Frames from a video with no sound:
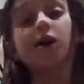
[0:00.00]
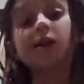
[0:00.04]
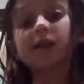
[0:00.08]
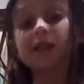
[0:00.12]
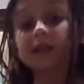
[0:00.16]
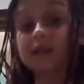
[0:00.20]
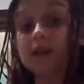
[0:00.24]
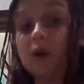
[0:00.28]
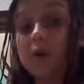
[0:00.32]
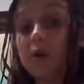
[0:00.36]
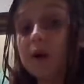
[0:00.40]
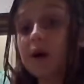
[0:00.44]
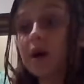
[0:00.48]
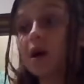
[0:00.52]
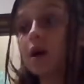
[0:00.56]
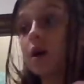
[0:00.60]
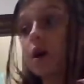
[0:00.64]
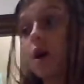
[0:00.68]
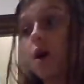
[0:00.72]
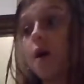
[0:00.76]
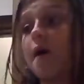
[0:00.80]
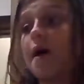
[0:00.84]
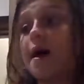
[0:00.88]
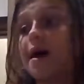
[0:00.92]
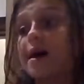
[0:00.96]
So we're going to
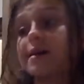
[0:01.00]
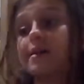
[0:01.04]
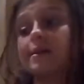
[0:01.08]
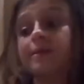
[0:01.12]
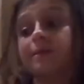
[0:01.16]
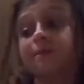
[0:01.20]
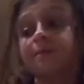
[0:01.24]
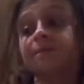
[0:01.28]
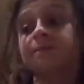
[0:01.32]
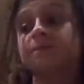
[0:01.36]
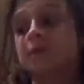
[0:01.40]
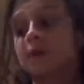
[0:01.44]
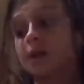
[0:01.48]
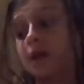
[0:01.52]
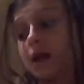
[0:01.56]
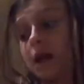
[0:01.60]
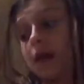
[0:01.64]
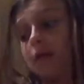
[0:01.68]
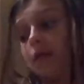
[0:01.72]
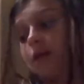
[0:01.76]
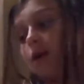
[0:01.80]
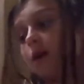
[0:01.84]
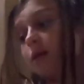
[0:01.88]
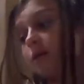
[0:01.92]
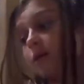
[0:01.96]
go ahead and
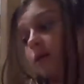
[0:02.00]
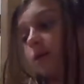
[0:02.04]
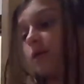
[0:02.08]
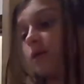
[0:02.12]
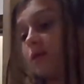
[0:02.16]
get the